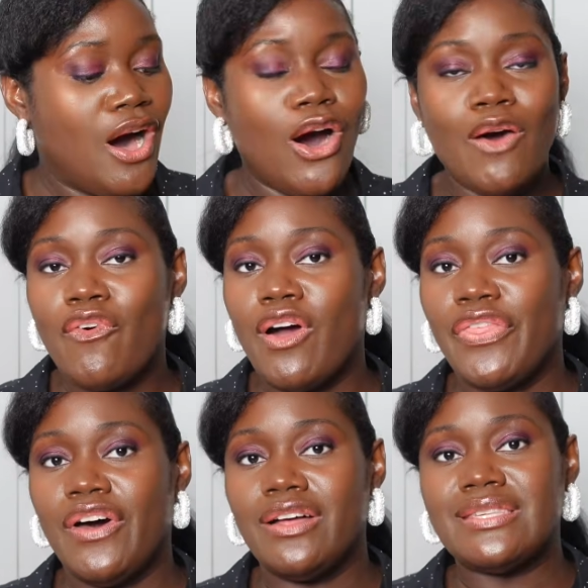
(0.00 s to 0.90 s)
Overall
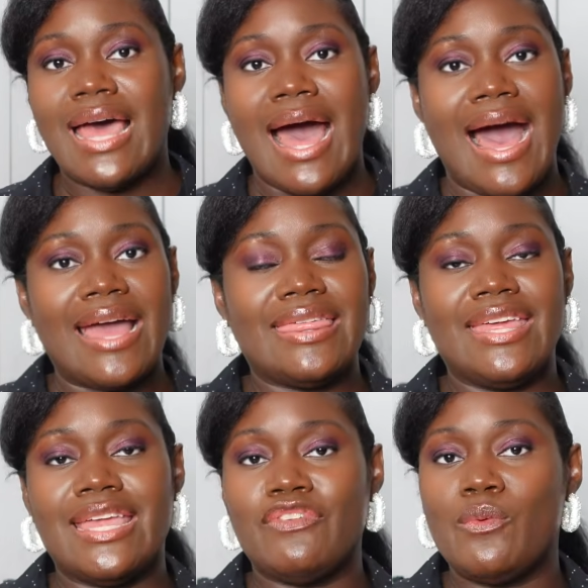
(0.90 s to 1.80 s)
thoughts, I
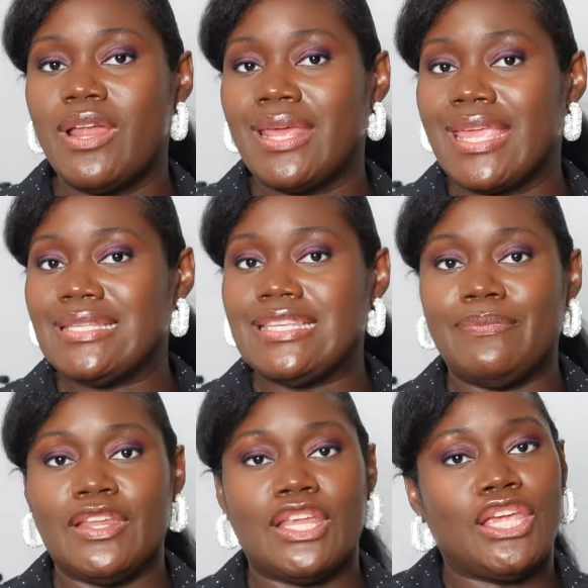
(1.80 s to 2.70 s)
think if you want to get
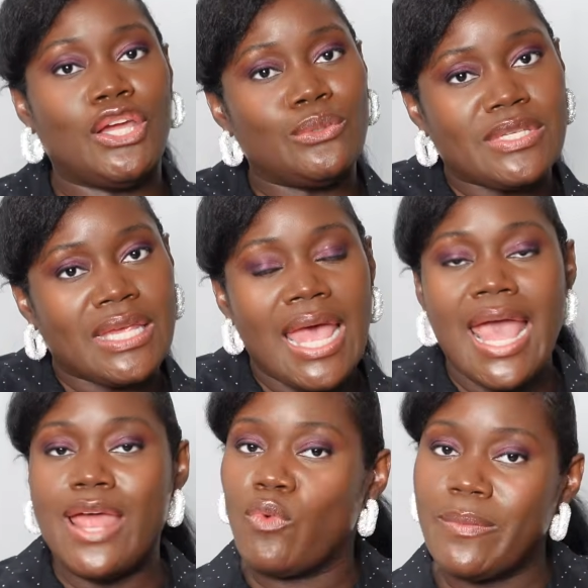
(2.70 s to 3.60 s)
something cute
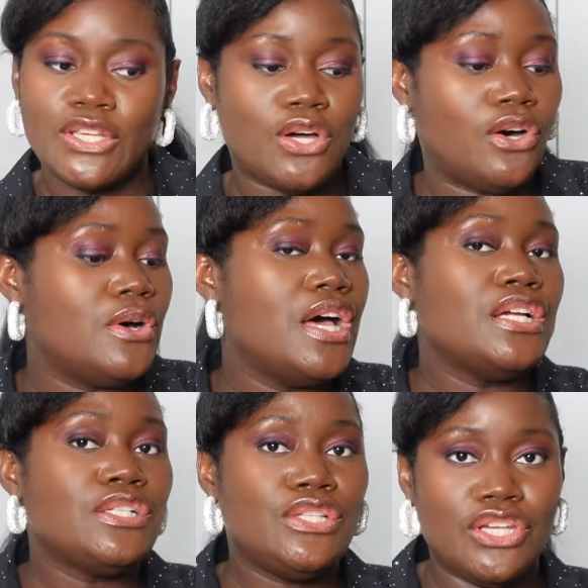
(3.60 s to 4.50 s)
and whimsical,
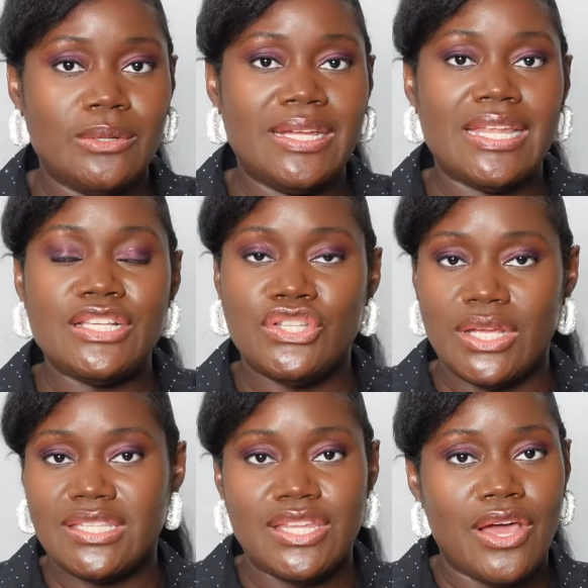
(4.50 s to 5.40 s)
do it.
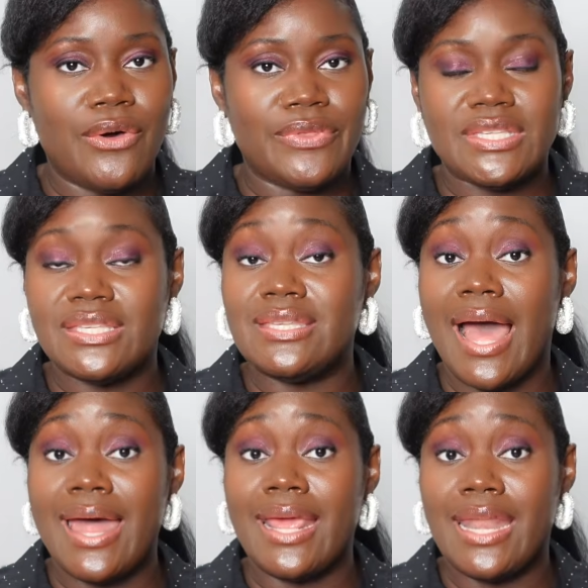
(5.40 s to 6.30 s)
Just know this is
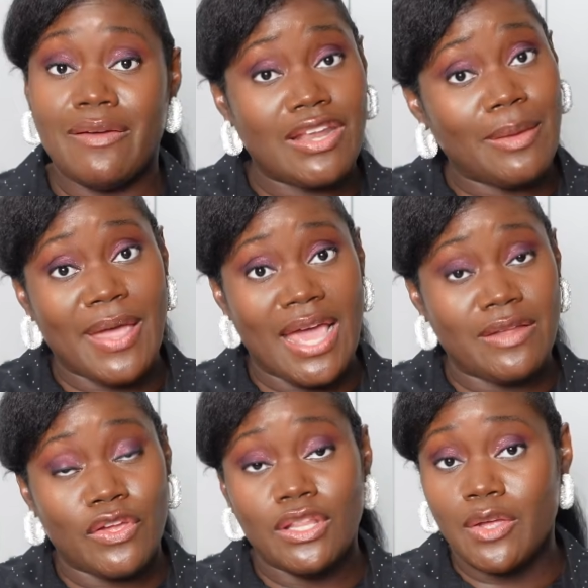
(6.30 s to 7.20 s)
not an everyday pan.
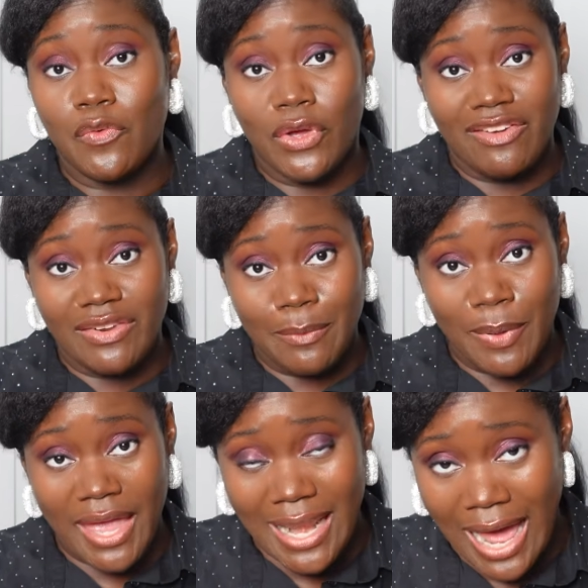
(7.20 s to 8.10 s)
If you're looking for an everyday
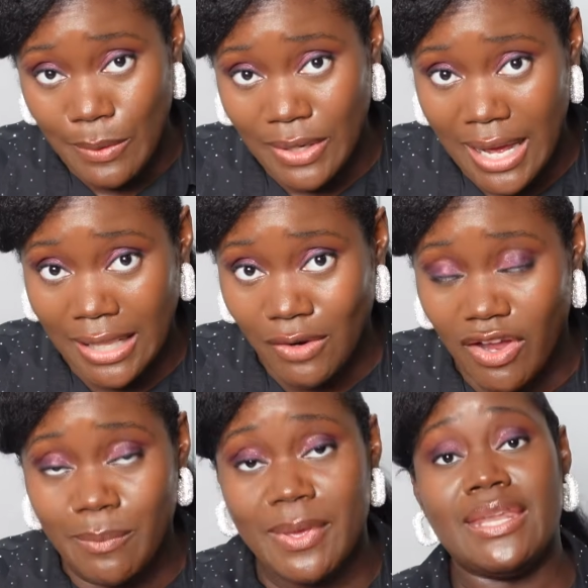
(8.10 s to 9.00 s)
pan, I would highly
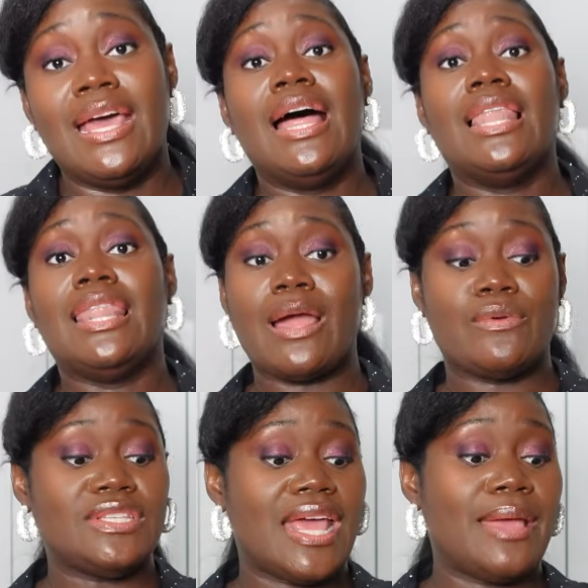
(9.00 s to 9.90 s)
recommend La
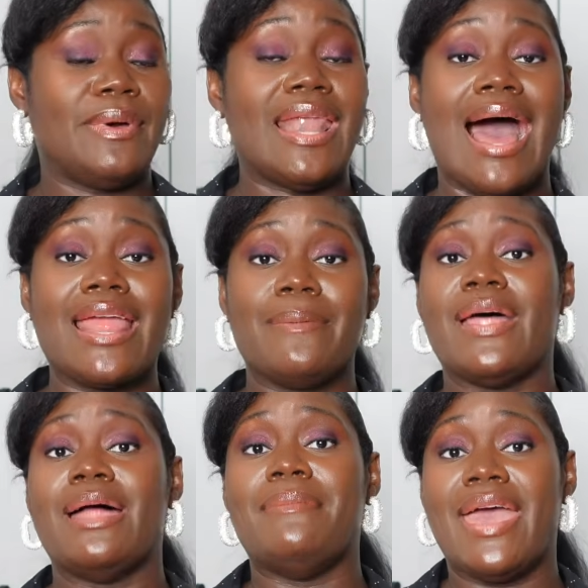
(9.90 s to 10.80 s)
Crusade, but I am
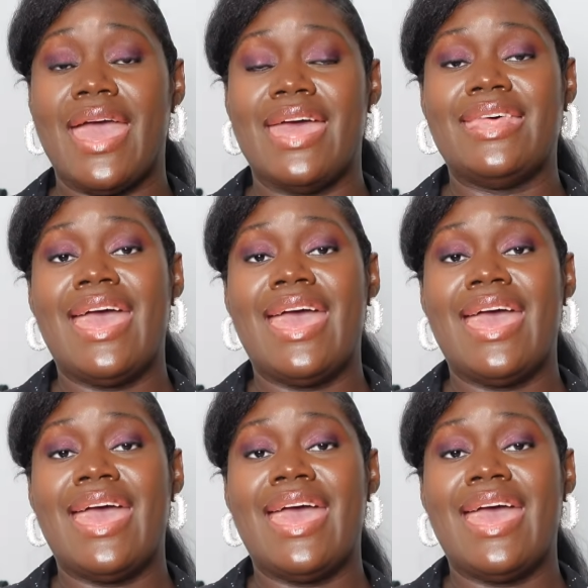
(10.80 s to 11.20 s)
not mad